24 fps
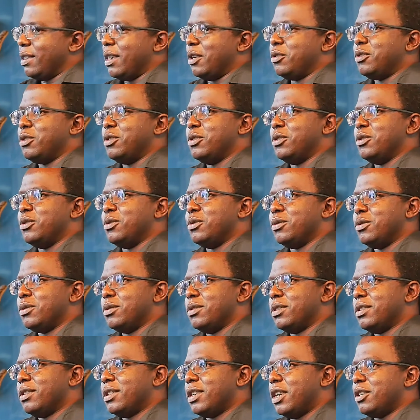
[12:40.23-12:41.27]
How do
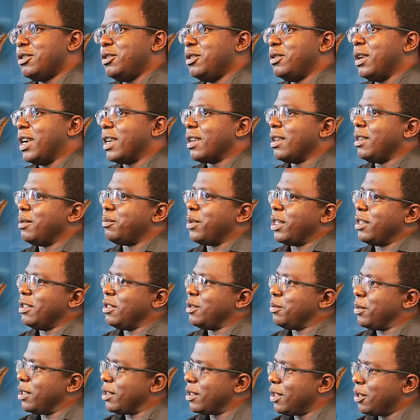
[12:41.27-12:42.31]
you handle
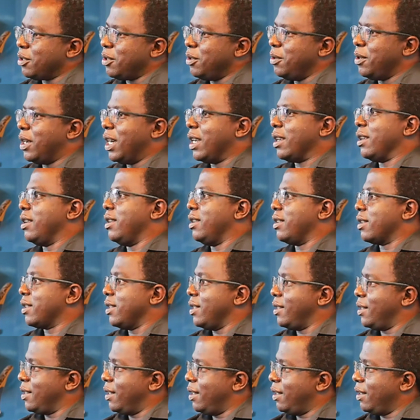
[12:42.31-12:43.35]
management? How do you handle
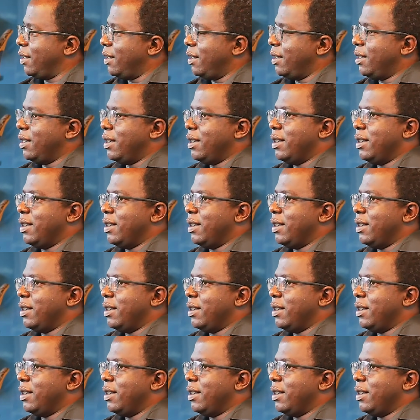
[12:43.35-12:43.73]
risk?